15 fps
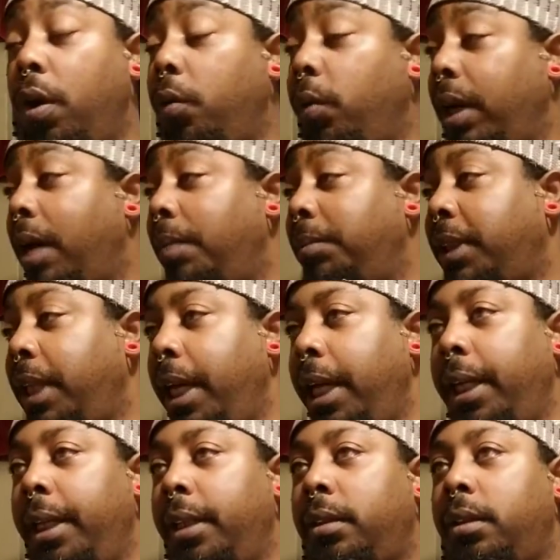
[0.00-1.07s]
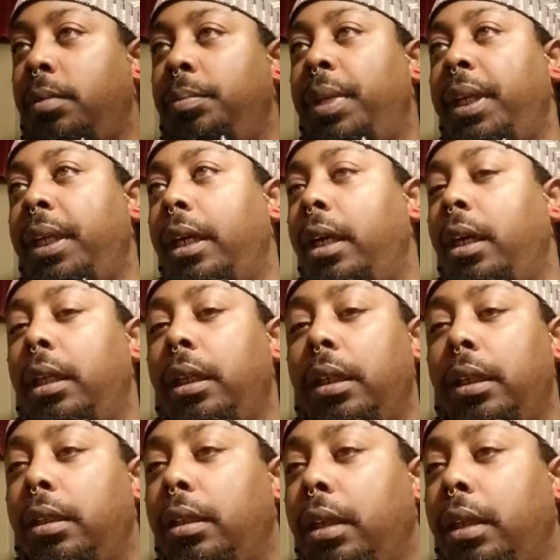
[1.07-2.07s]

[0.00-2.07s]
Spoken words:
what I'm saying is to be the